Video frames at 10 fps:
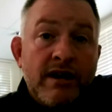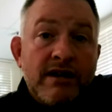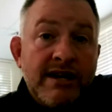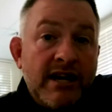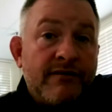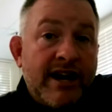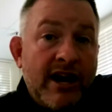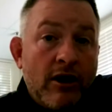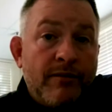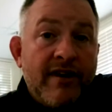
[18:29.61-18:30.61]
need of
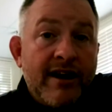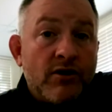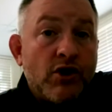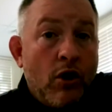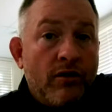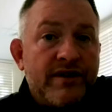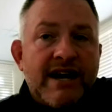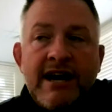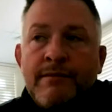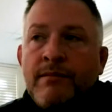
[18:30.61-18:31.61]
care providers all the
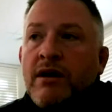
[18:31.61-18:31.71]
time.